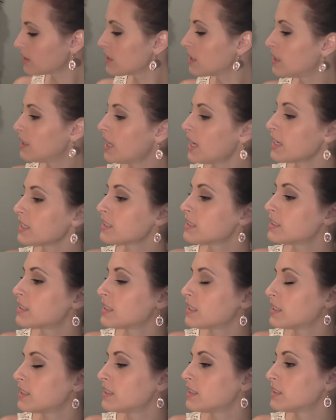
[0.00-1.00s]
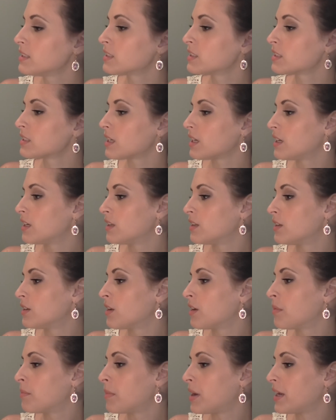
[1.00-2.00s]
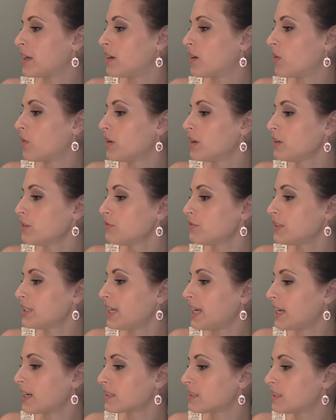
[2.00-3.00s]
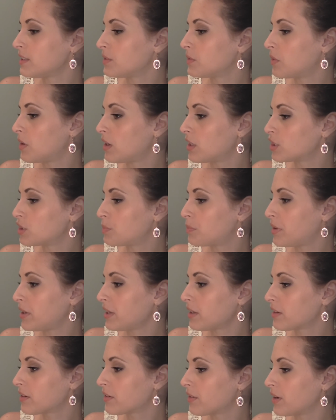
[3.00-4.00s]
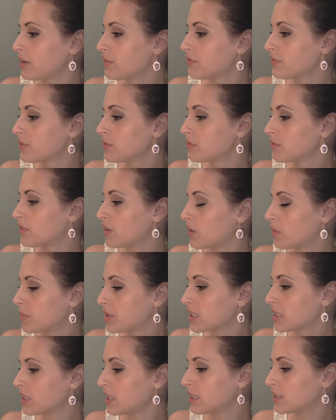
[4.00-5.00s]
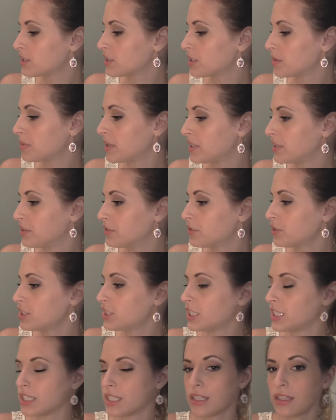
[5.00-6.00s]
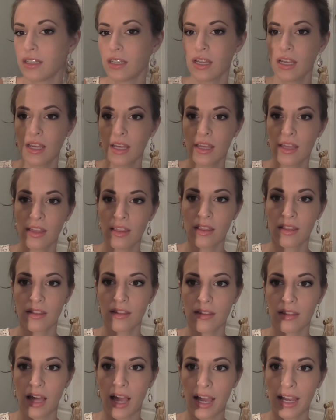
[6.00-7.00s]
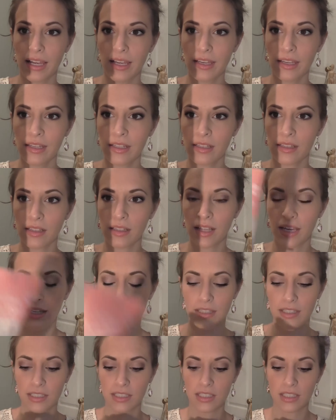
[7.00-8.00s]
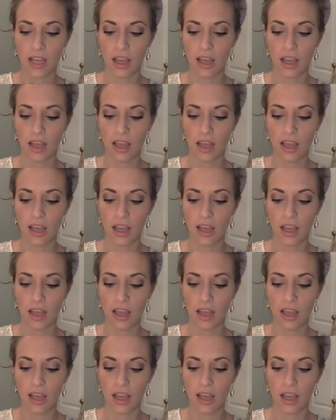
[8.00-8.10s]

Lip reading: The next is in my oil-free acne wash, Pink Grapefruit Foaming Cleanser by Neutrogena. I like this